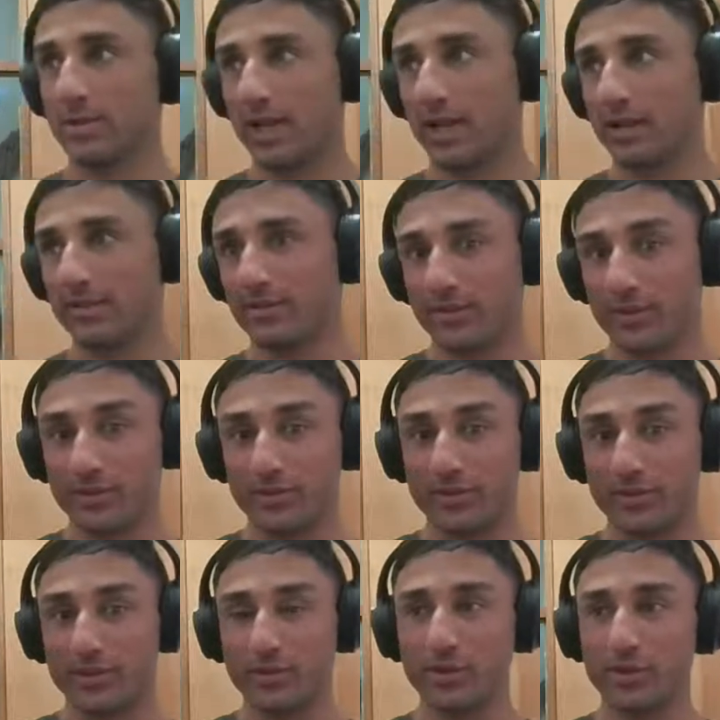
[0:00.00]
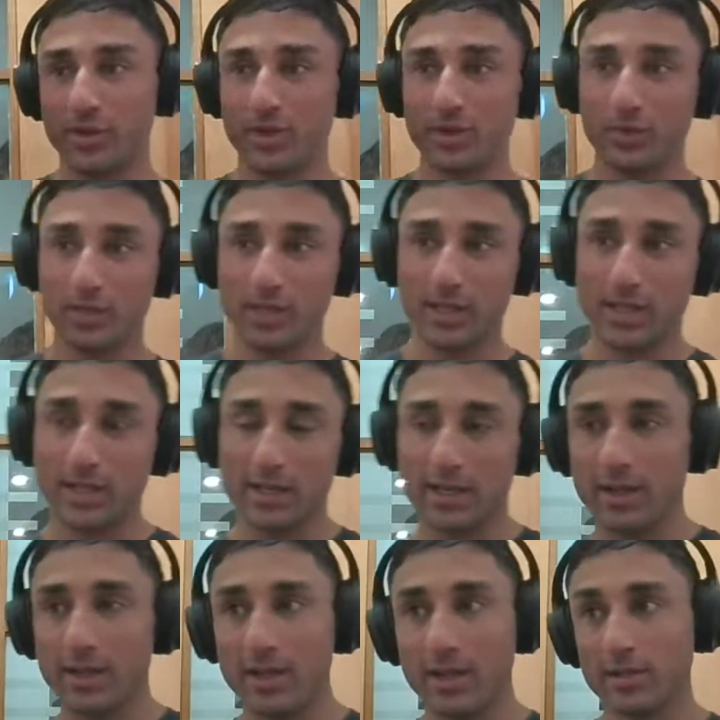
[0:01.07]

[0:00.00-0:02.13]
in front of you. You want to get it,